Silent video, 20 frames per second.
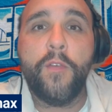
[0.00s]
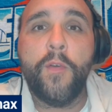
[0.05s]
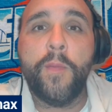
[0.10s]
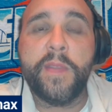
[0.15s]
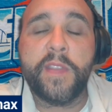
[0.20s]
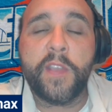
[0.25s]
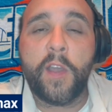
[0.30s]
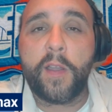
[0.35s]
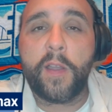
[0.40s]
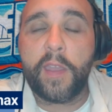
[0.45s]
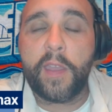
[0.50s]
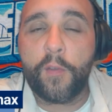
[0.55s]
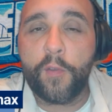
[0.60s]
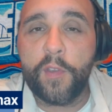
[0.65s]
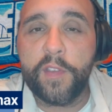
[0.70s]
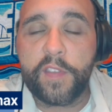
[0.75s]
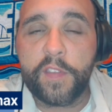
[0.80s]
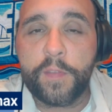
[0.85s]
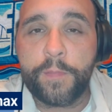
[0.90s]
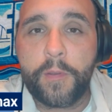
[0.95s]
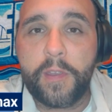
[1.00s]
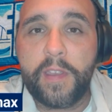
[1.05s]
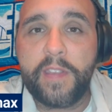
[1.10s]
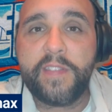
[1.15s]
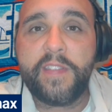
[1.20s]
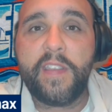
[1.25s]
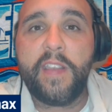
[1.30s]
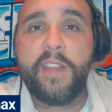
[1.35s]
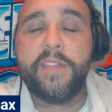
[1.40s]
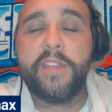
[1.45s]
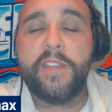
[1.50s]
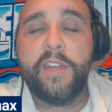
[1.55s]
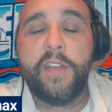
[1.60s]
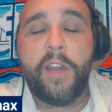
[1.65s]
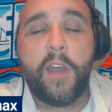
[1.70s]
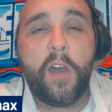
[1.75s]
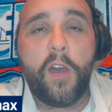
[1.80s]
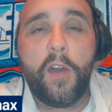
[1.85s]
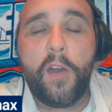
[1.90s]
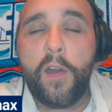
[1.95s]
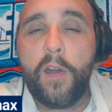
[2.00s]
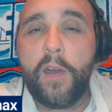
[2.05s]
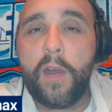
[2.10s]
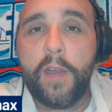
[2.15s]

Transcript: We'll be talking Grizzlies preseason and all